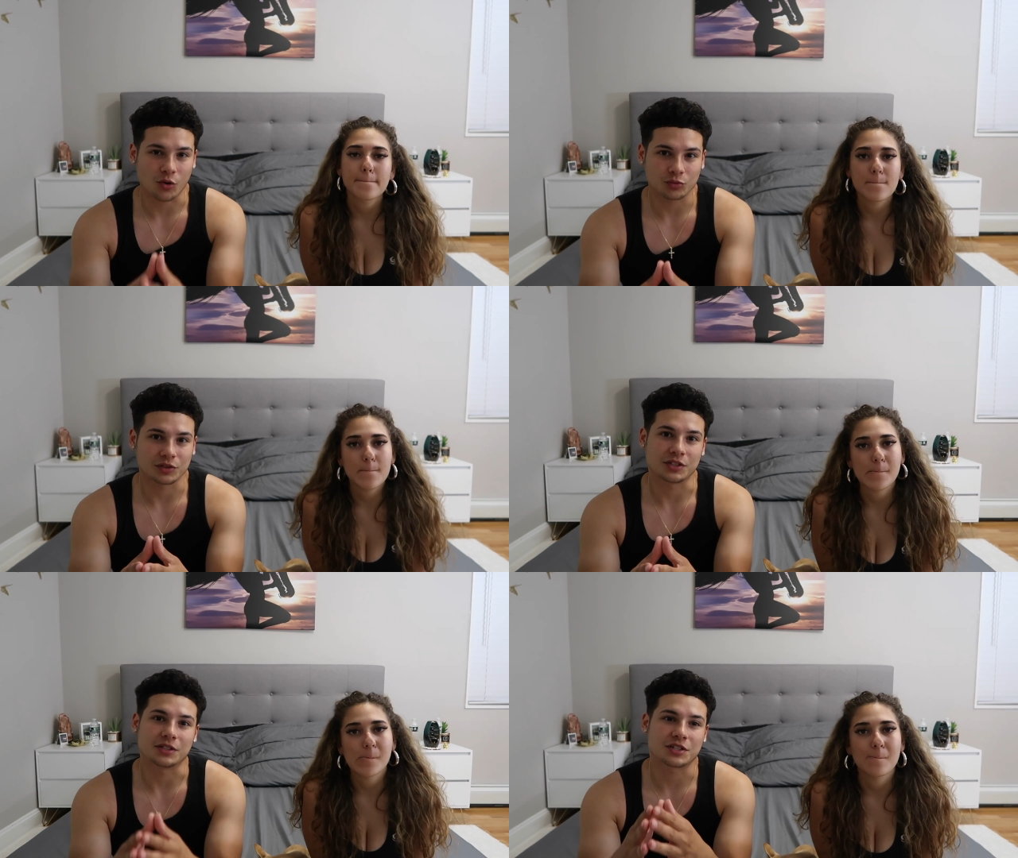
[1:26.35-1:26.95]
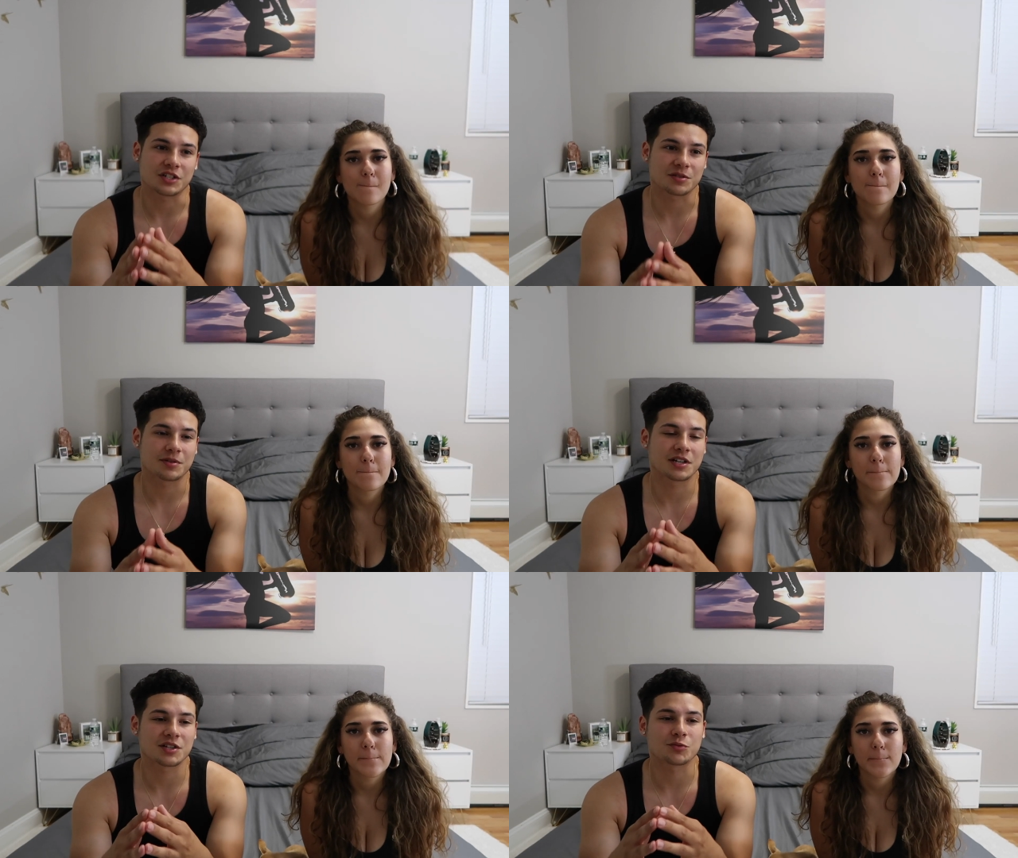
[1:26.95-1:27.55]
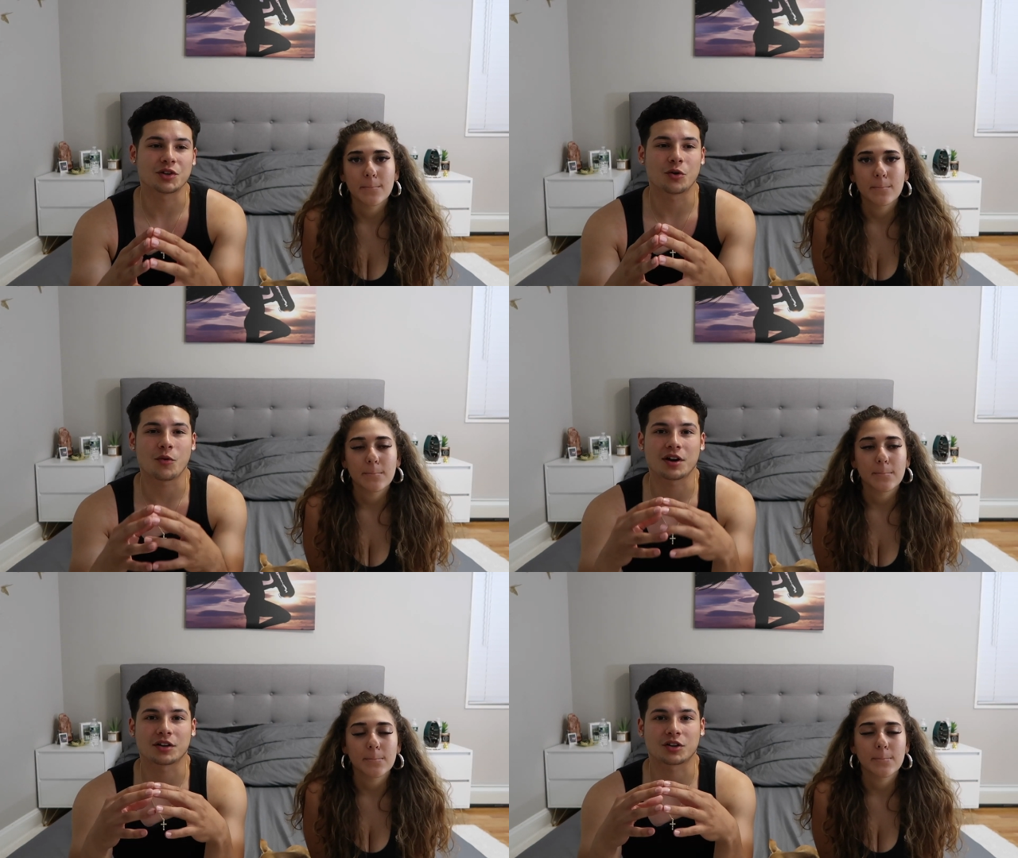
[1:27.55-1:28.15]
Speaker 1: only. Just because we don't
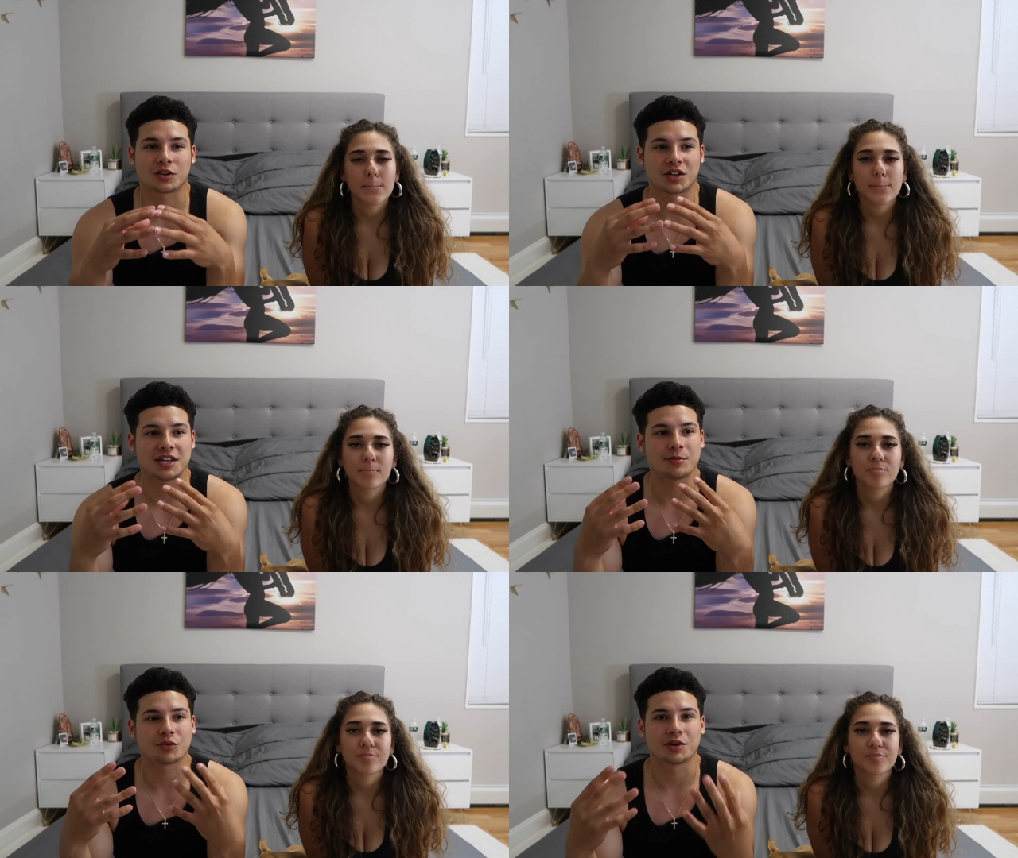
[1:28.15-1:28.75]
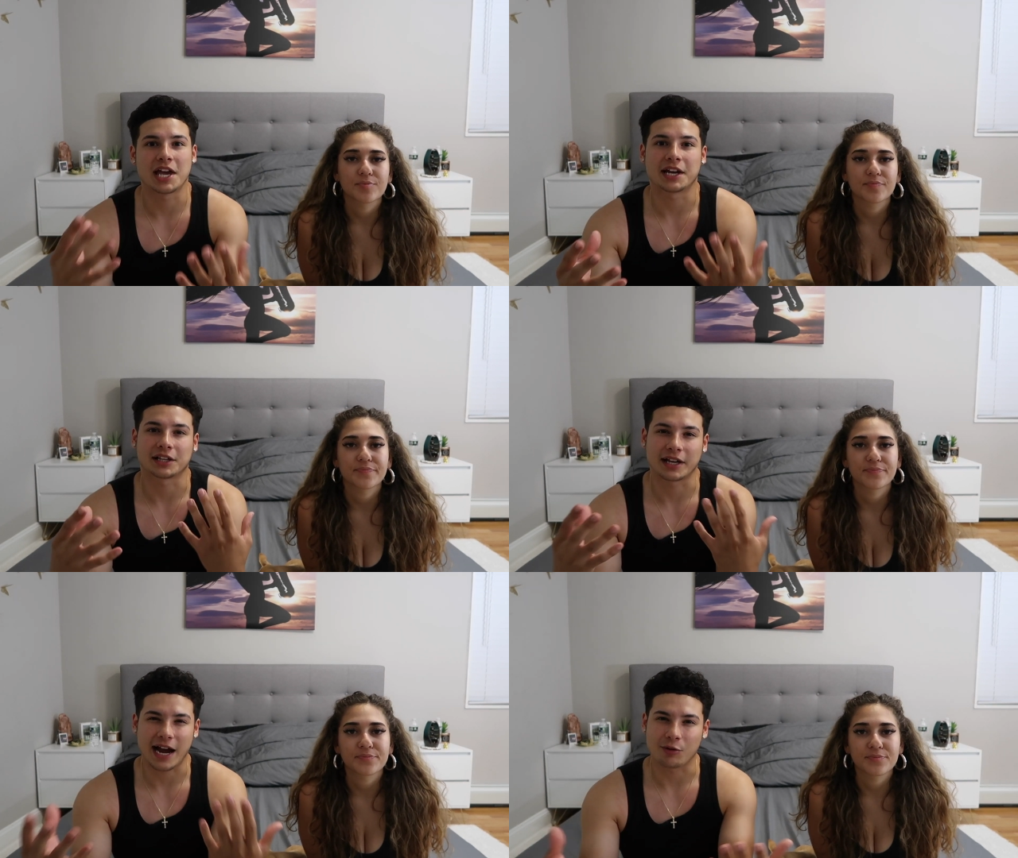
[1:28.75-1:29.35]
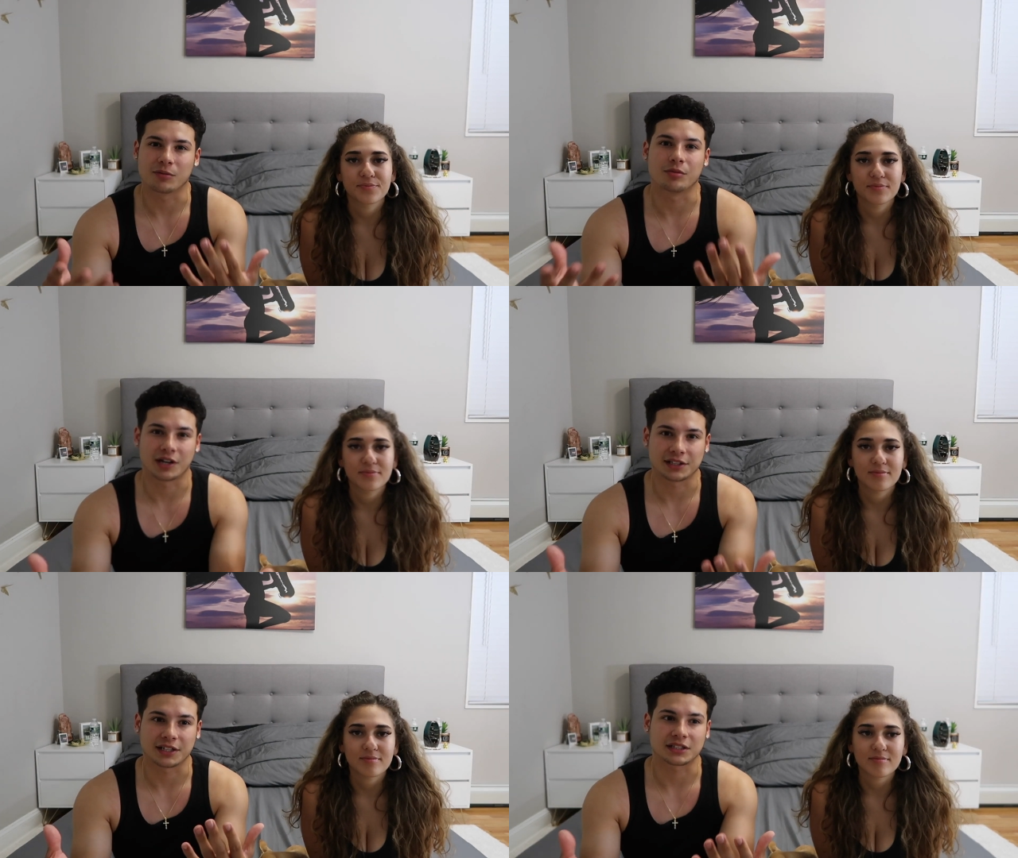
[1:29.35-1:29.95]
want to keep creating like our
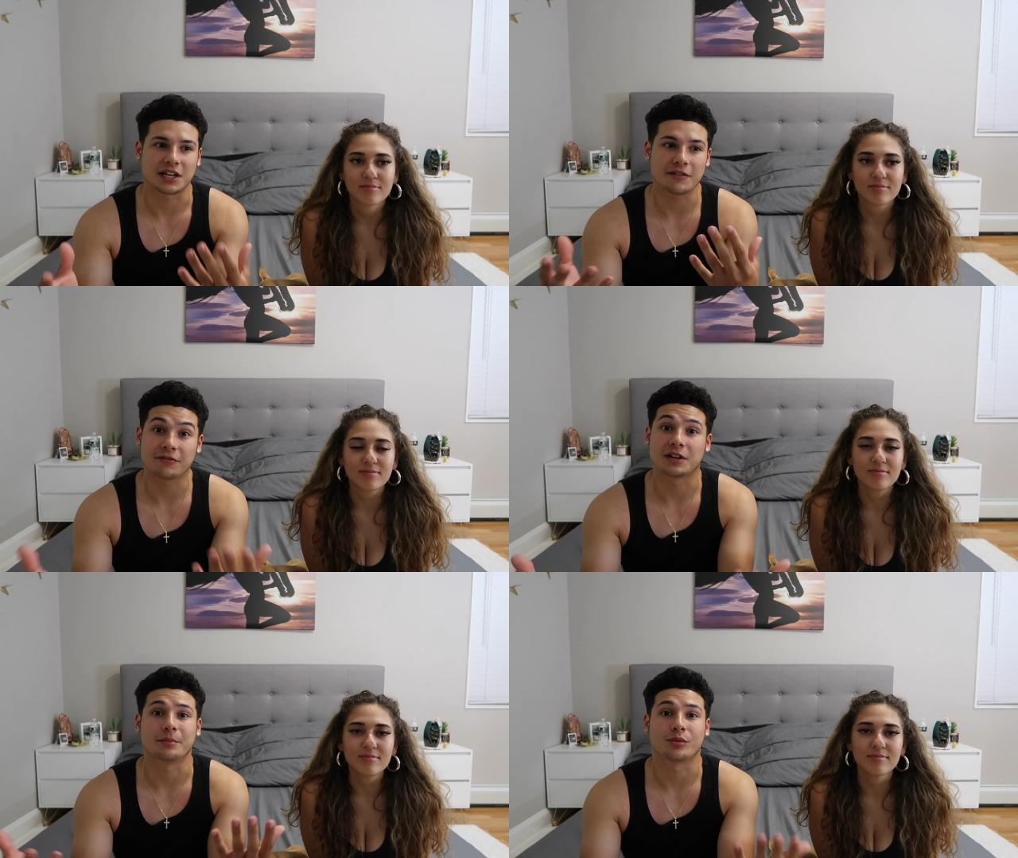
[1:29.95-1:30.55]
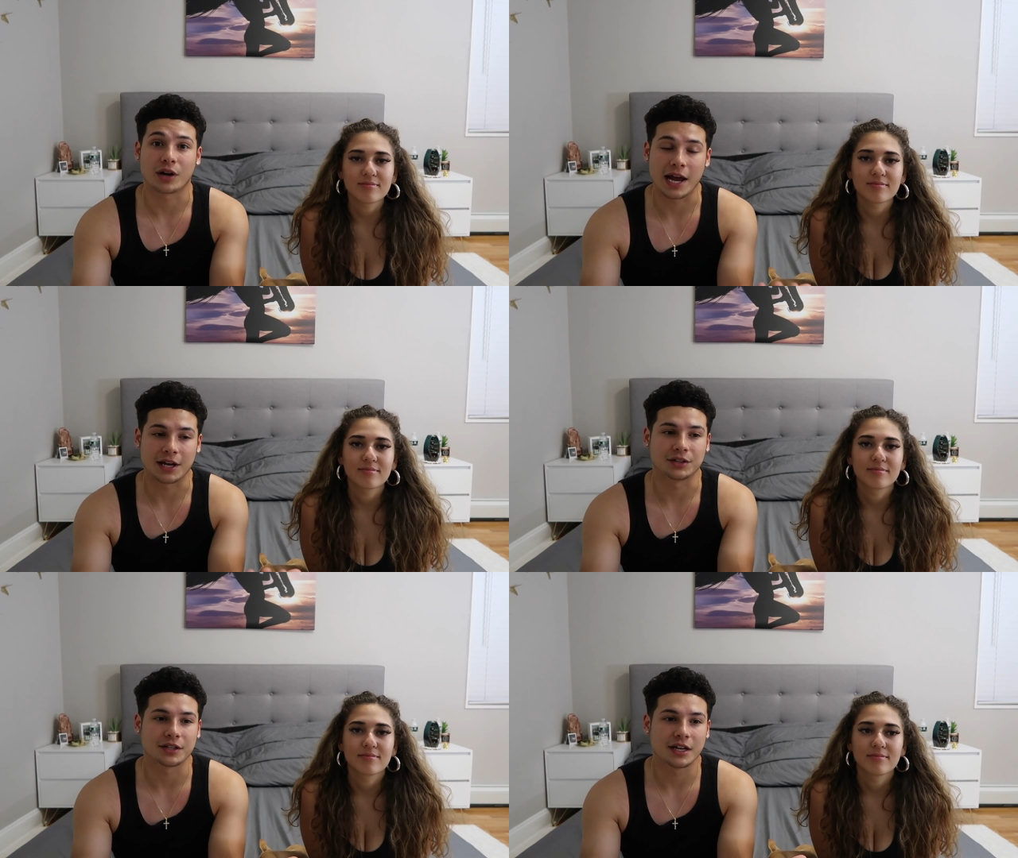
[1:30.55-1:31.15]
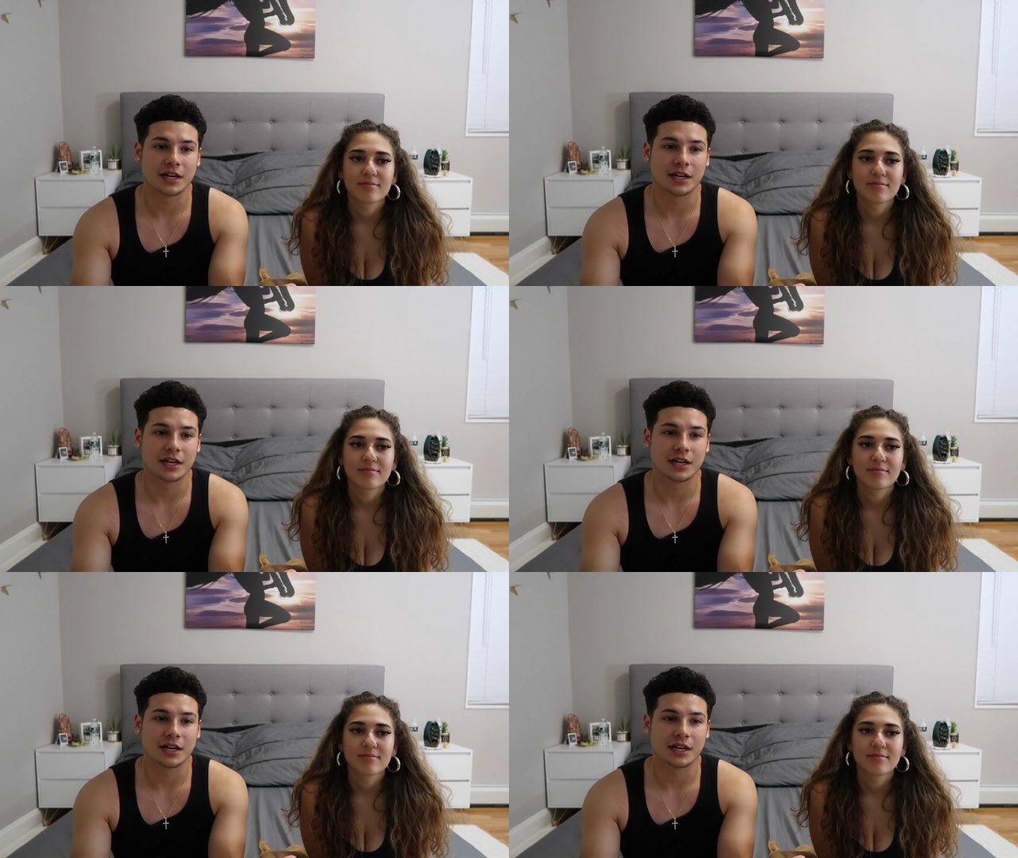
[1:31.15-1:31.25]
brand, like the infinite brand,